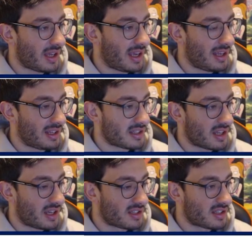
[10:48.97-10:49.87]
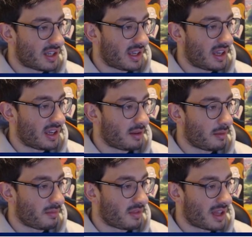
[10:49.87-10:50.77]
and let's get
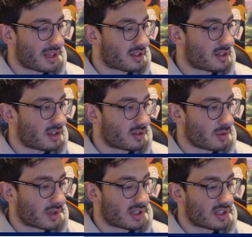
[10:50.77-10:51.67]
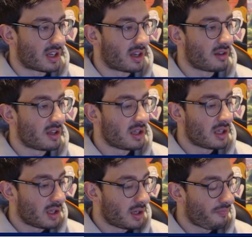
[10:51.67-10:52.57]
that. So we'll get
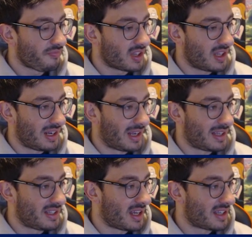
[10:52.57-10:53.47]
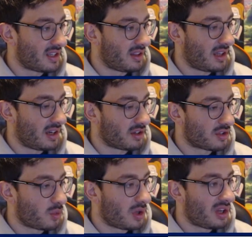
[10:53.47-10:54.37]
Latias in there
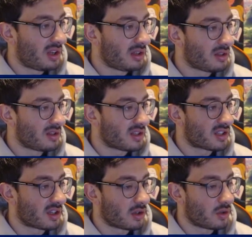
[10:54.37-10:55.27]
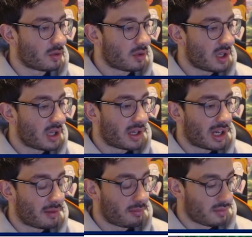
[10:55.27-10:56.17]
as well. So
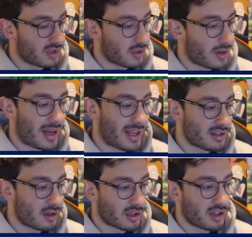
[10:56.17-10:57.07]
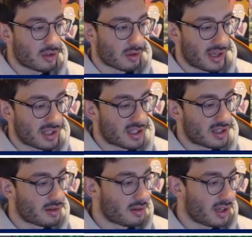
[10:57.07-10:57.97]
our hand's not looking
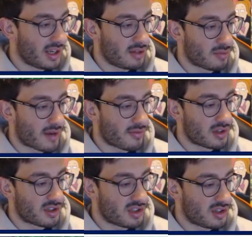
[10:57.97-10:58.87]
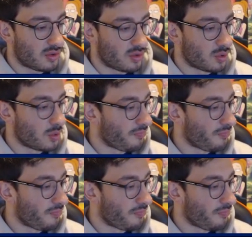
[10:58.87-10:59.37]
great in reference to